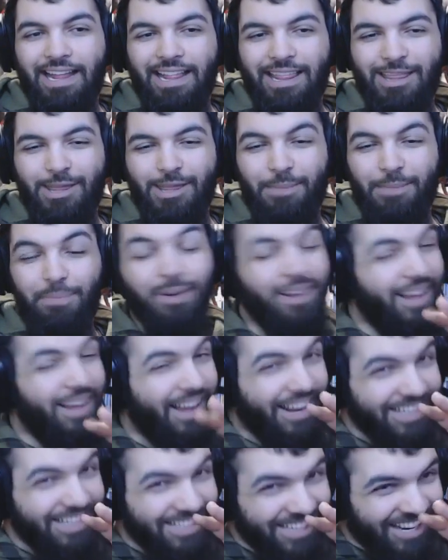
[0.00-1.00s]

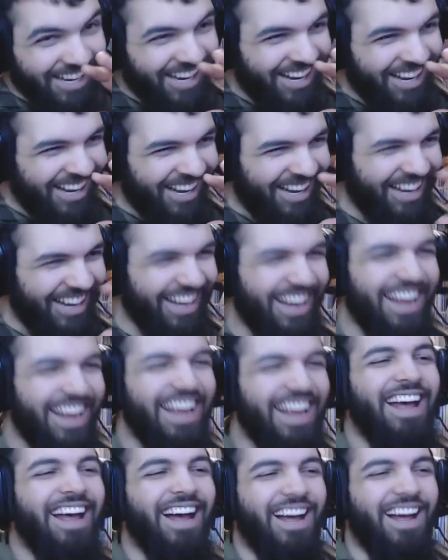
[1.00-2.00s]
plot,
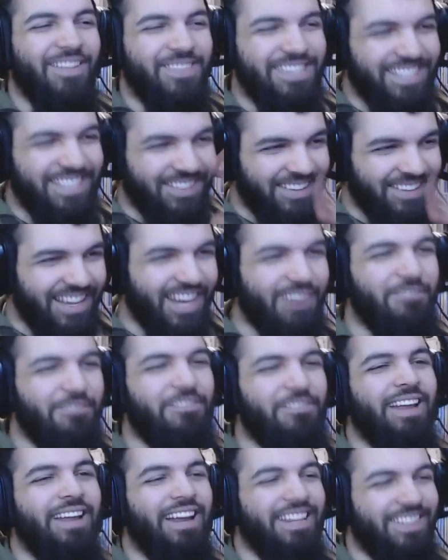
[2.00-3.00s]
I'm still kind of
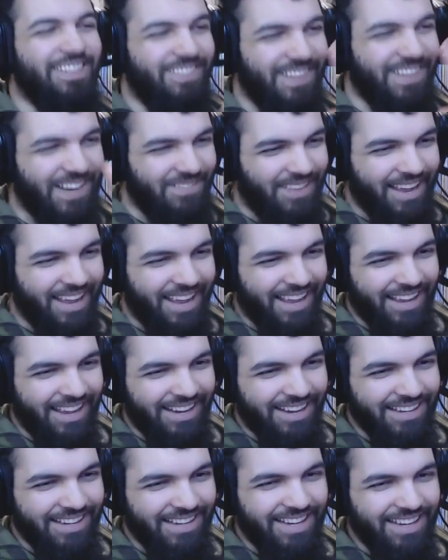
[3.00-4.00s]
gathering in my head
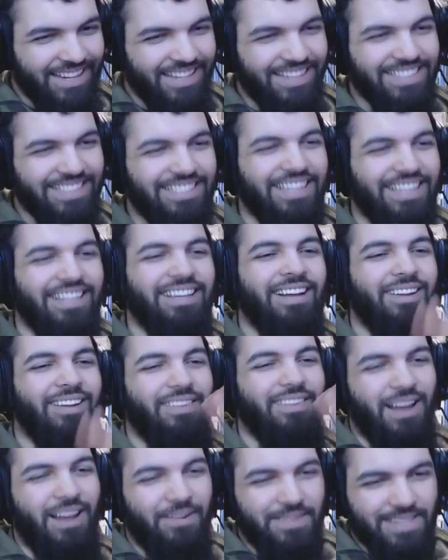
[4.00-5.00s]
because like a
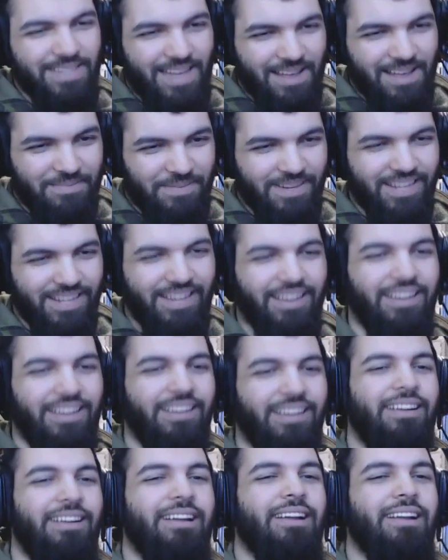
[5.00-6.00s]
lot was happening,
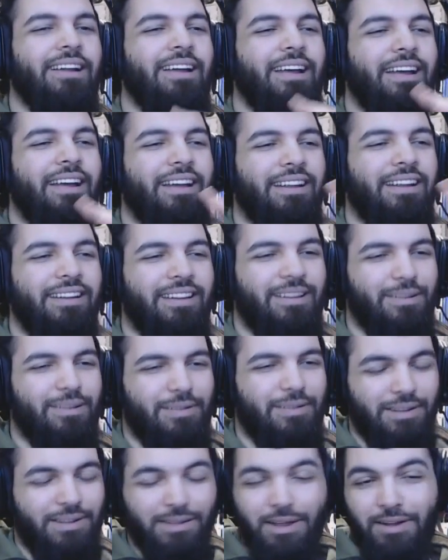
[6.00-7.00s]
and
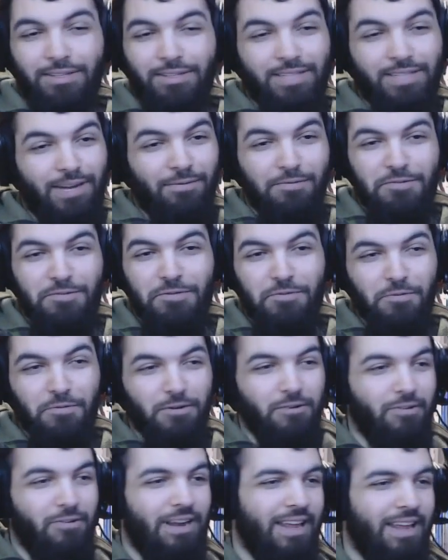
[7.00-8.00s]
a lot of stuff was thrown
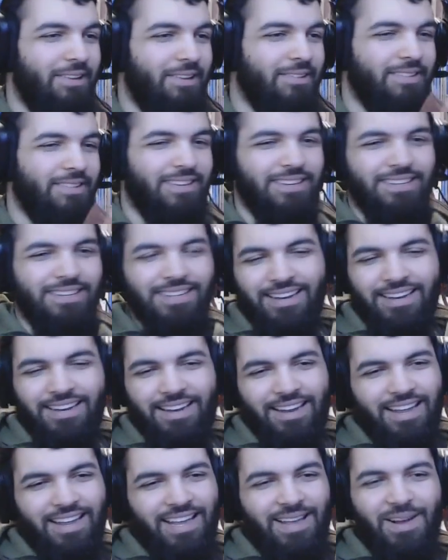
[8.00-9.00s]
around, and
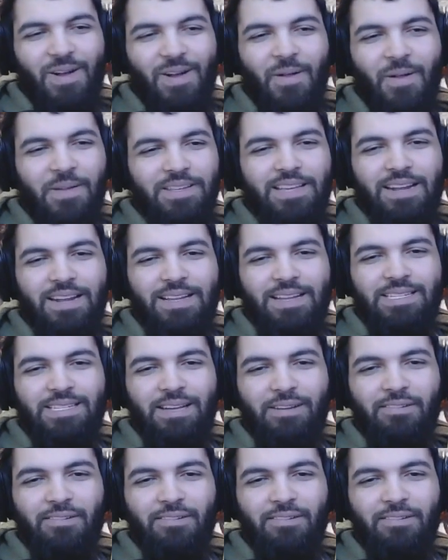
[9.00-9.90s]
like all this kind of stuff.